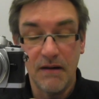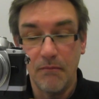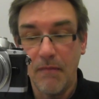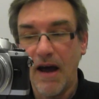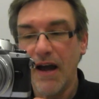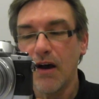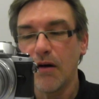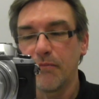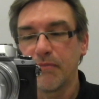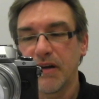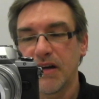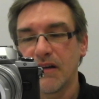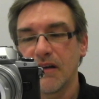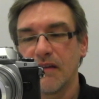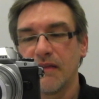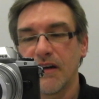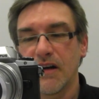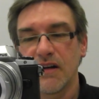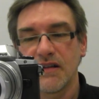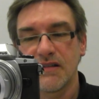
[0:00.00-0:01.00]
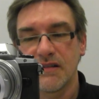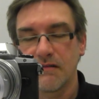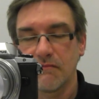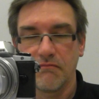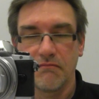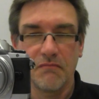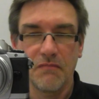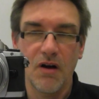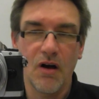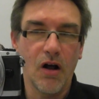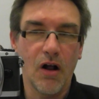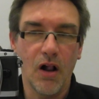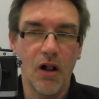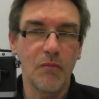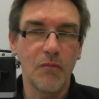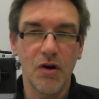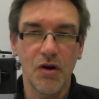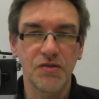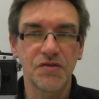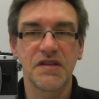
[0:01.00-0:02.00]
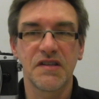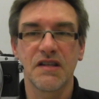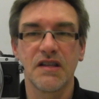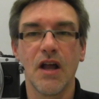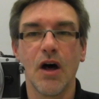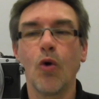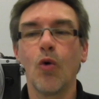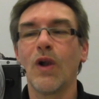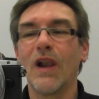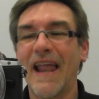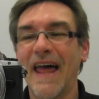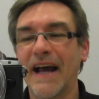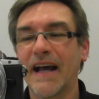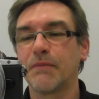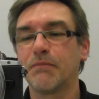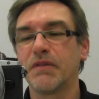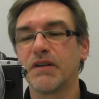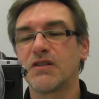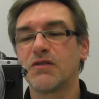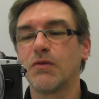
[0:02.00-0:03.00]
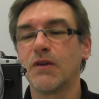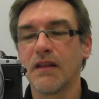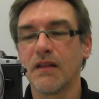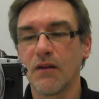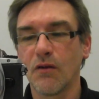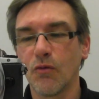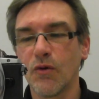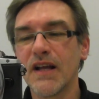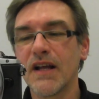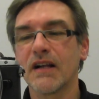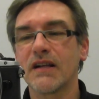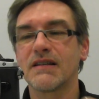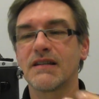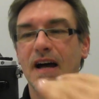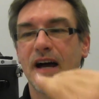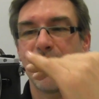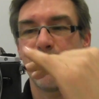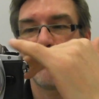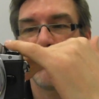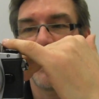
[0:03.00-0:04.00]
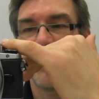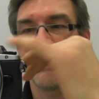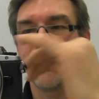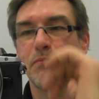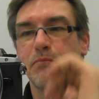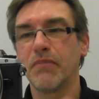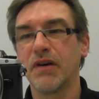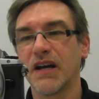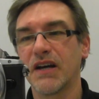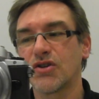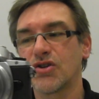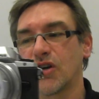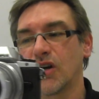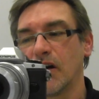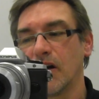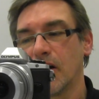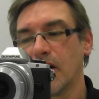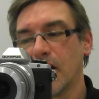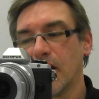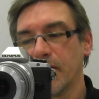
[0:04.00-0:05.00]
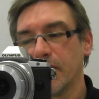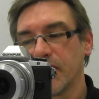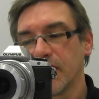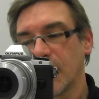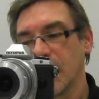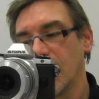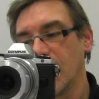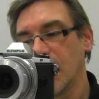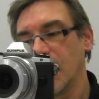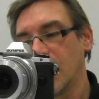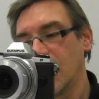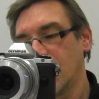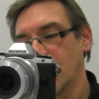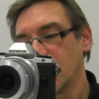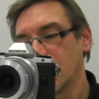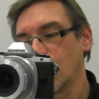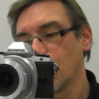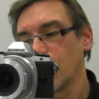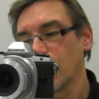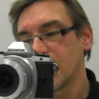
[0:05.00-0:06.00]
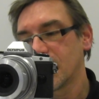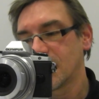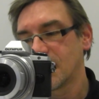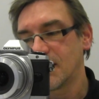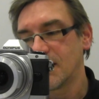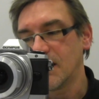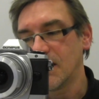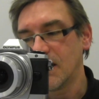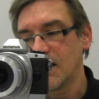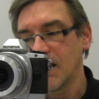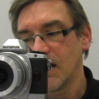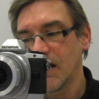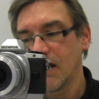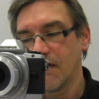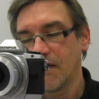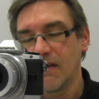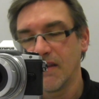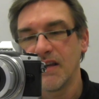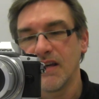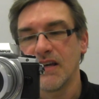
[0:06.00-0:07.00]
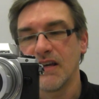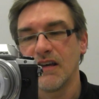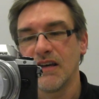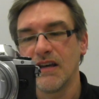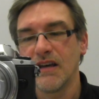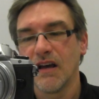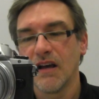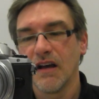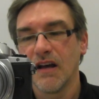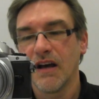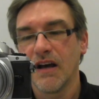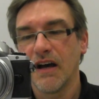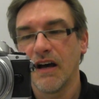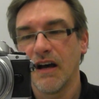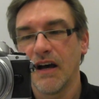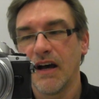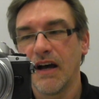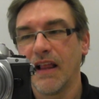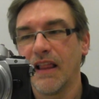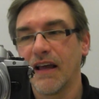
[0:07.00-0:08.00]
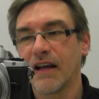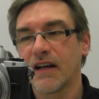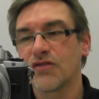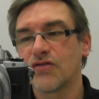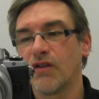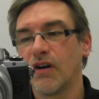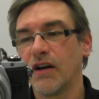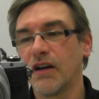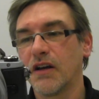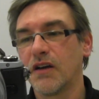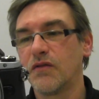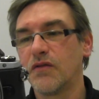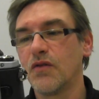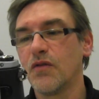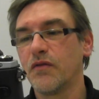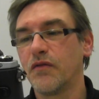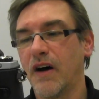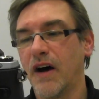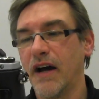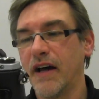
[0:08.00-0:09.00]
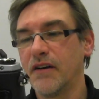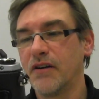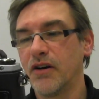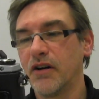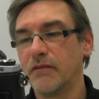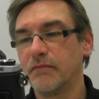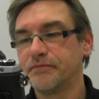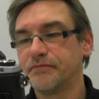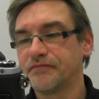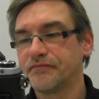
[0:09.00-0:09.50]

my opinion, there's almost no lag between the real time and the picture you will see in the electronic viewfinder.